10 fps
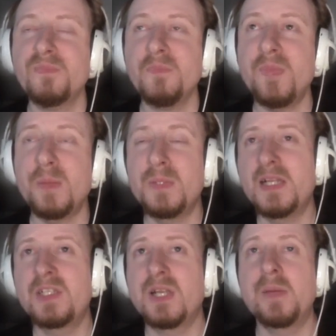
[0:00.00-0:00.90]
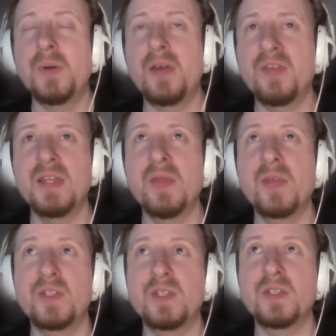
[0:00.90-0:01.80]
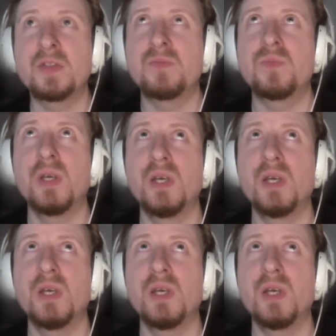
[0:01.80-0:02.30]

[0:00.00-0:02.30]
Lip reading: So, potentially, but I think that this is.